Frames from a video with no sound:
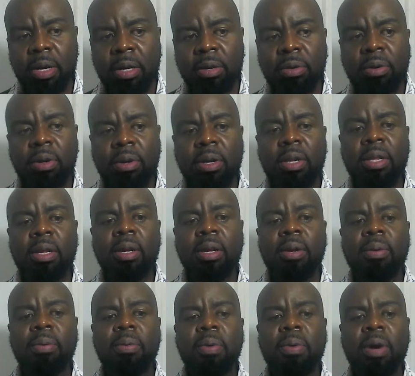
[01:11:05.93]
you are
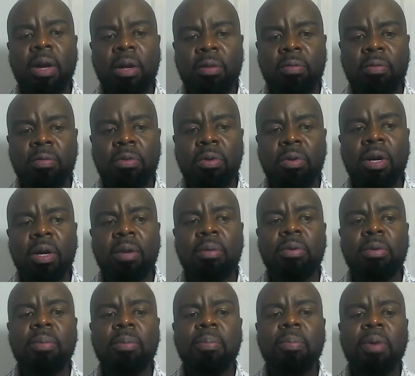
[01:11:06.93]
the wife, you are
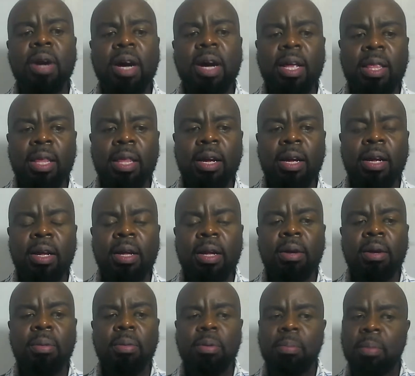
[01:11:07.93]
the brother,
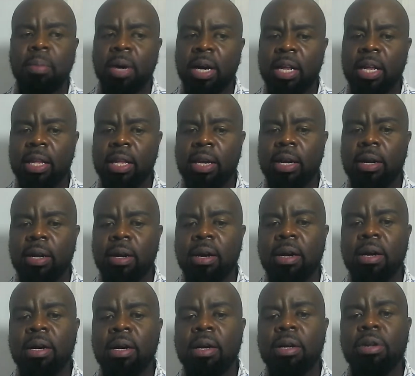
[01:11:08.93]
mother,
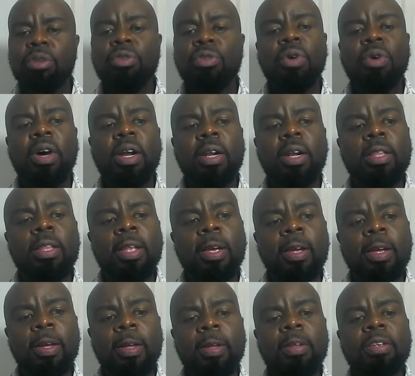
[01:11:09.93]
you are
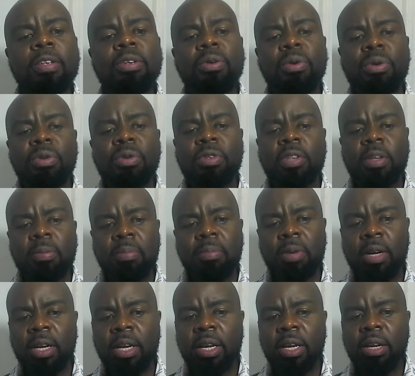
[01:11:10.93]
the your
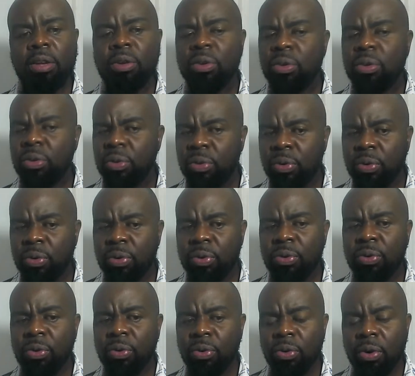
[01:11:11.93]
sibling,
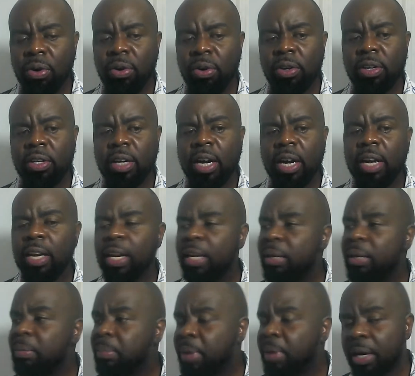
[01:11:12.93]
you don't a
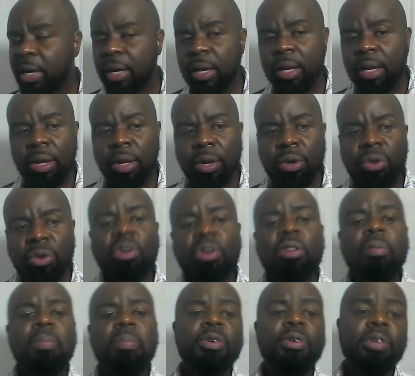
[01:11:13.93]
neighbor.
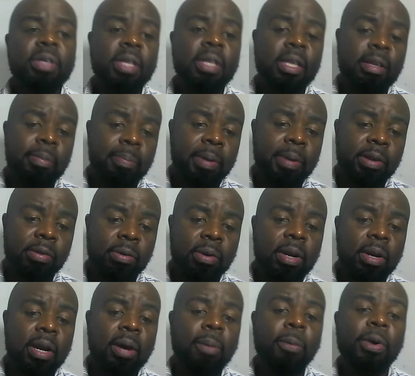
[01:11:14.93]
Don't push this
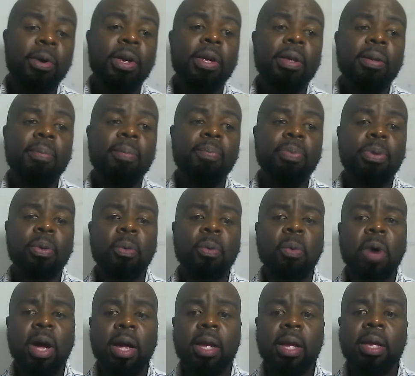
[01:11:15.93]
person away.
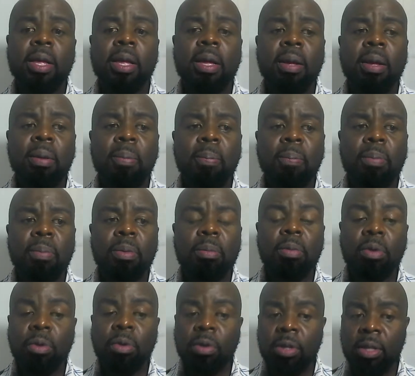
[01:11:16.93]
Why?
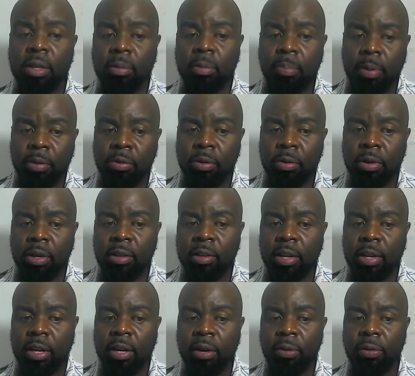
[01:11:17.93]
Because this person is
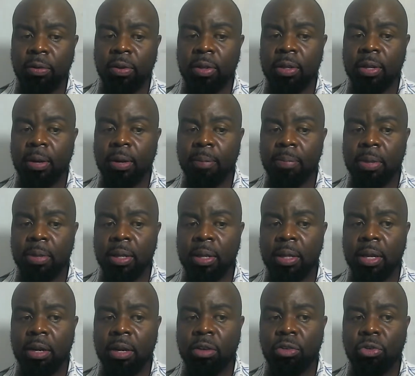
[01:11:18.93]
undergoing something
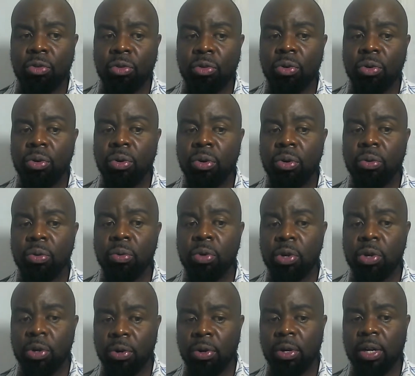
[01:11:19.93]
that you will
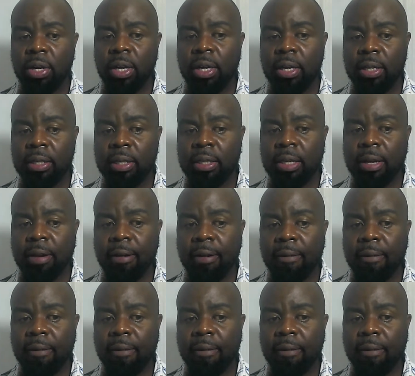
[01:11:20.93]
not understand.